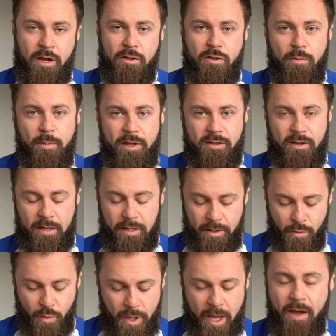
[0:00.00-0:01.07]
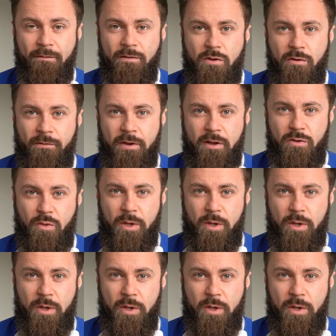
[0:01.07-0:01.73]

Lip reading: So basically, we have two things we